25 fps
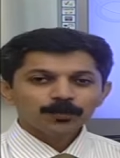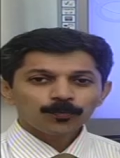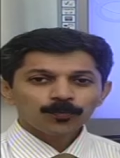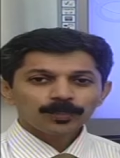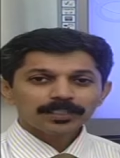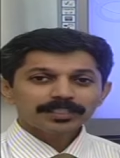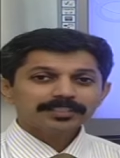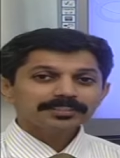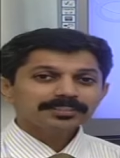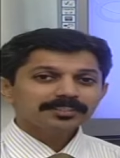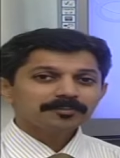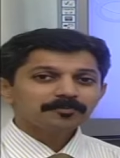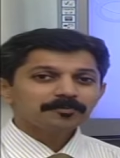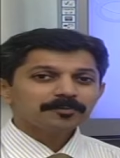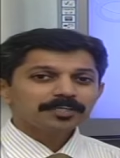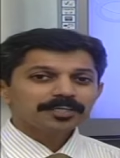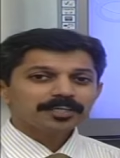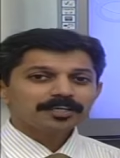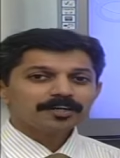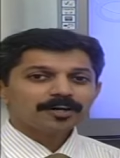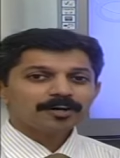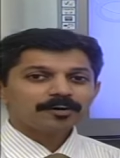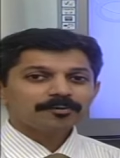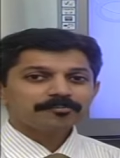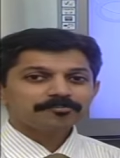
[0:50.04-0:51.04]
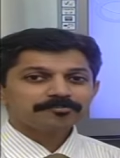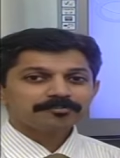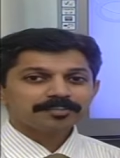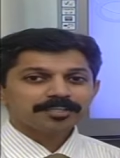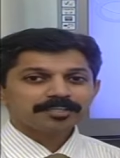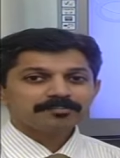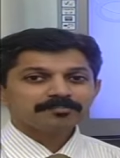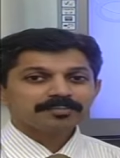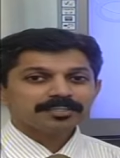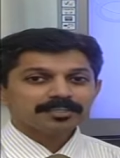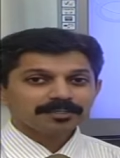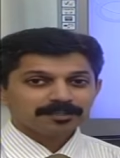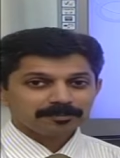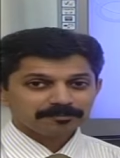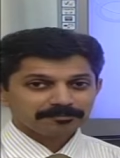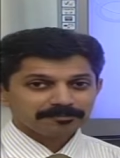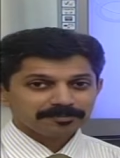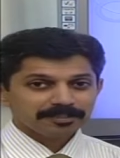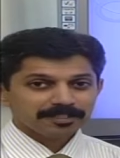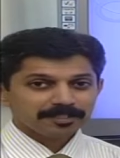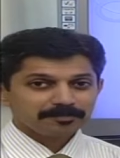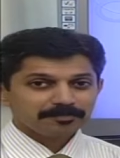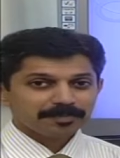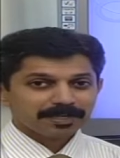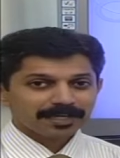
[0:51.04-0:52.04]
What is the way of giving a
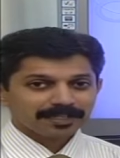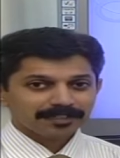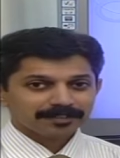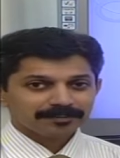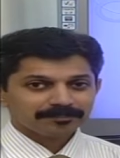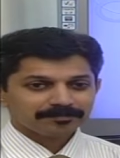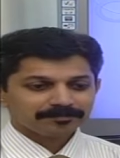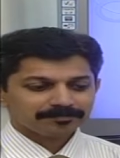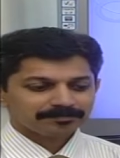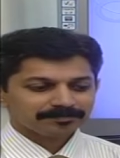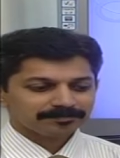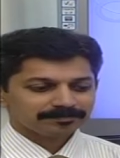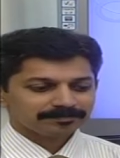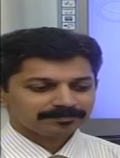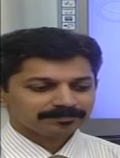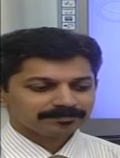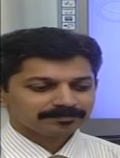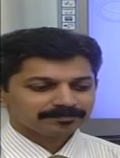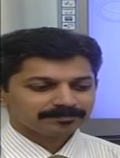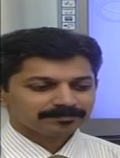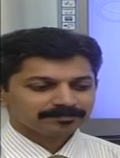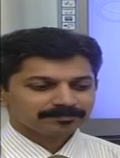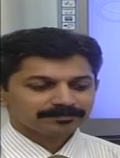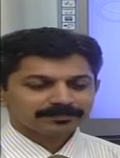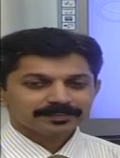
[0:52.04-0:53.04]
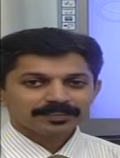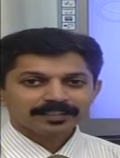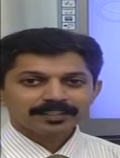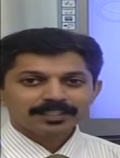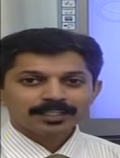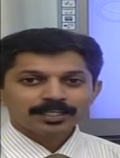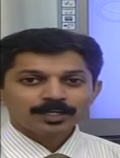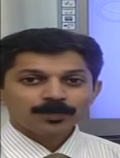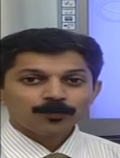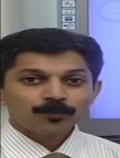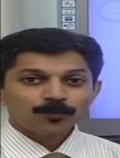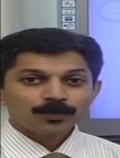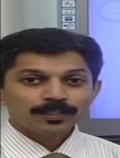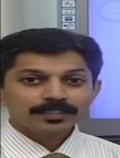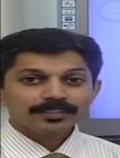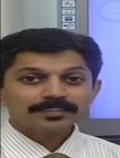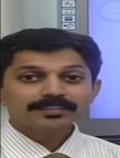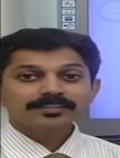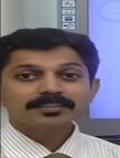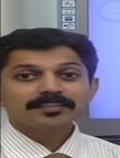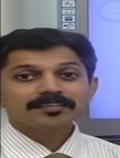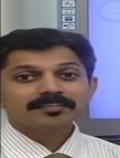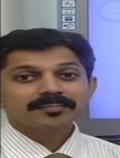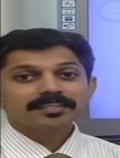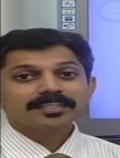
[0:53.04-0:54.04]
feedback? What
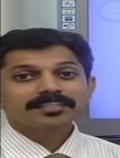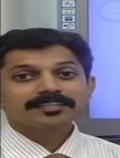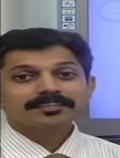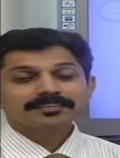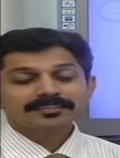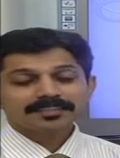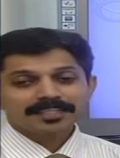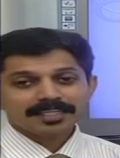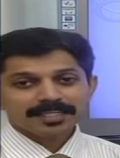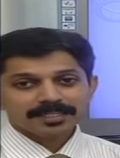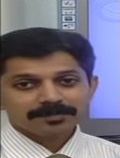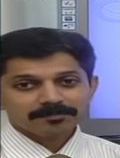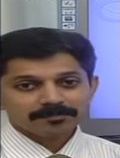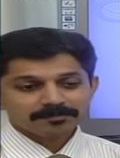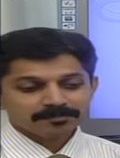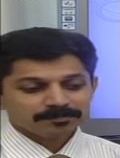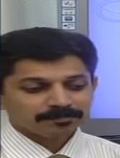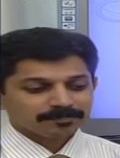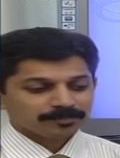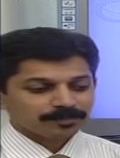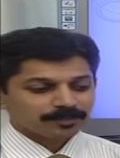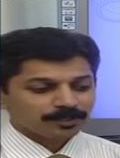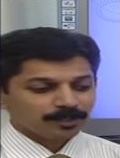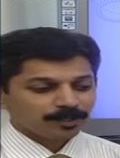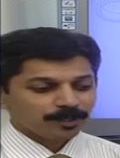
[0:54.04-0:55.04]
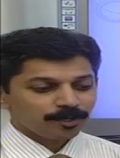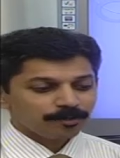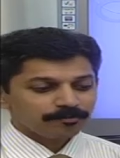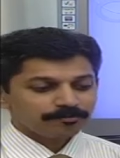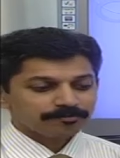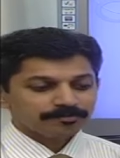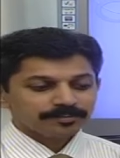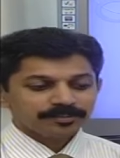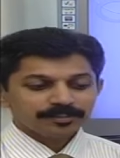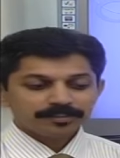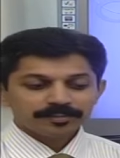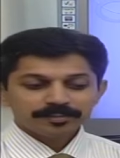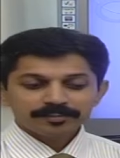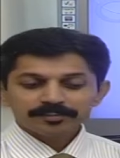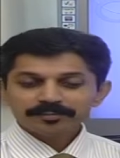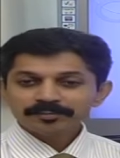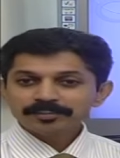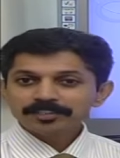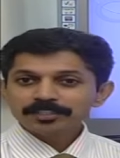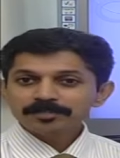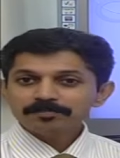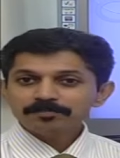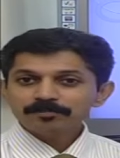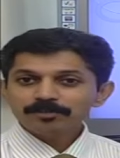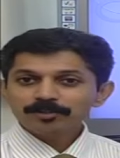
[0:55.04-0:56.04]
is the right time of
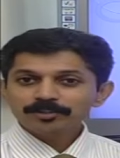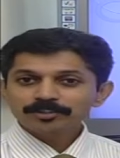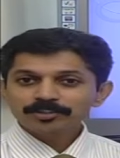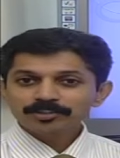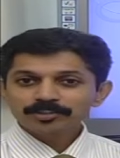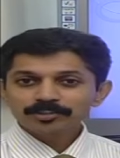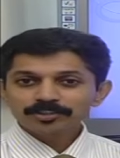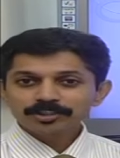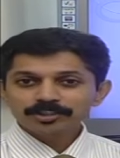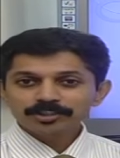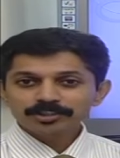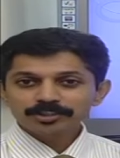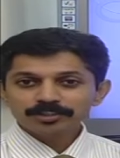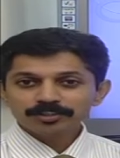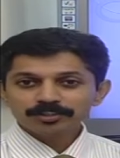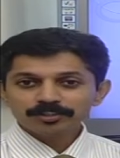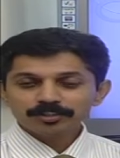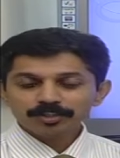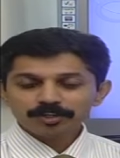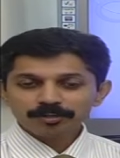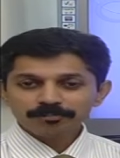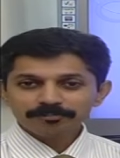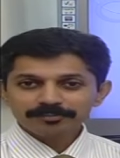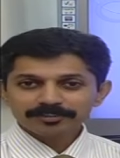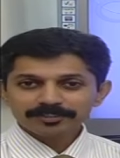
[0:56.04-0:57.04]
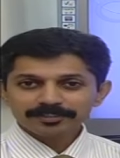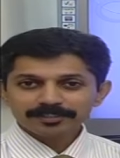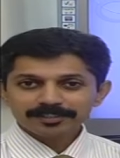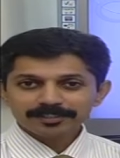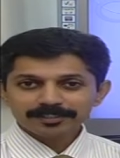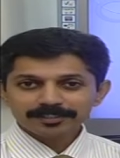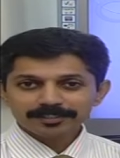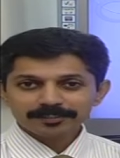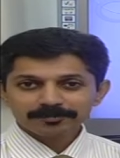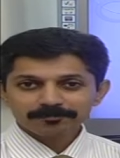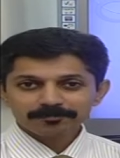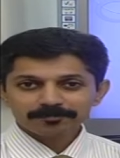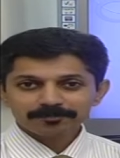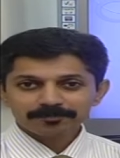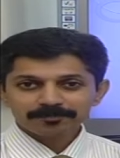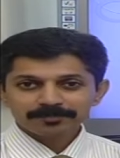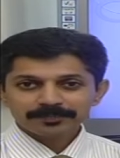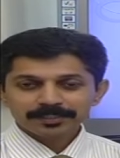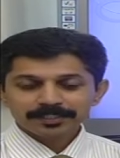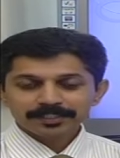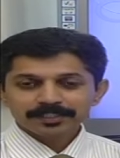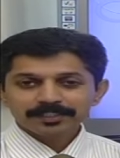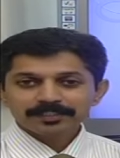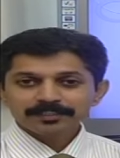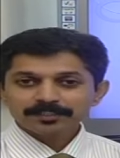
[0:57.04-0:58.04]
demonstration of a skill?
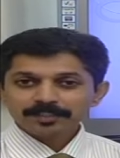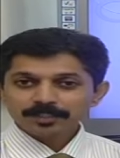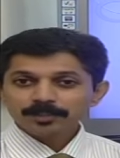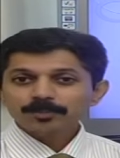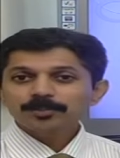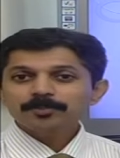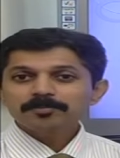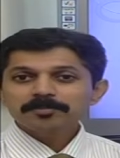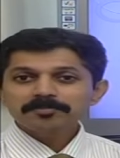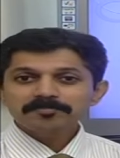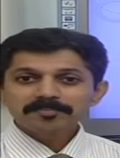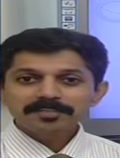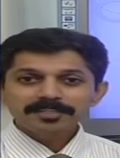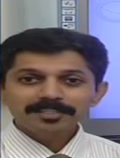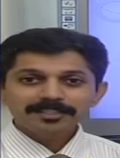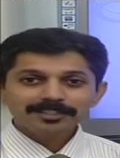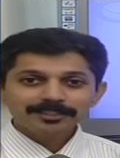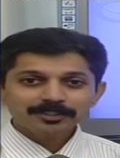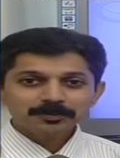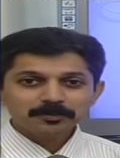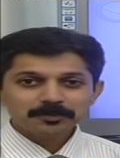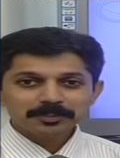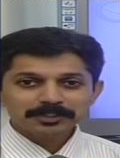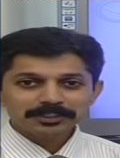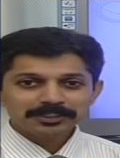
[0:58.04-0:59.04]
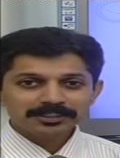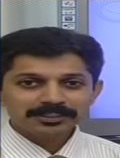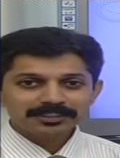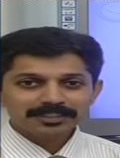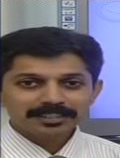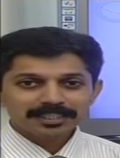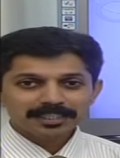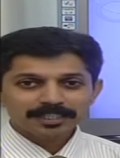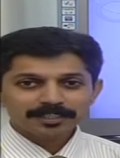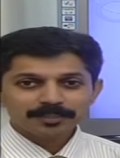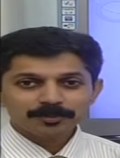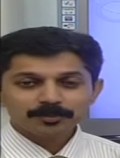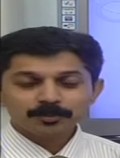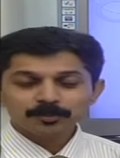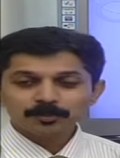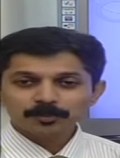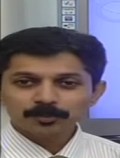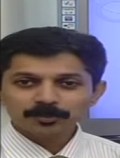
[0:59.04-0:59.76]
There could be various questions like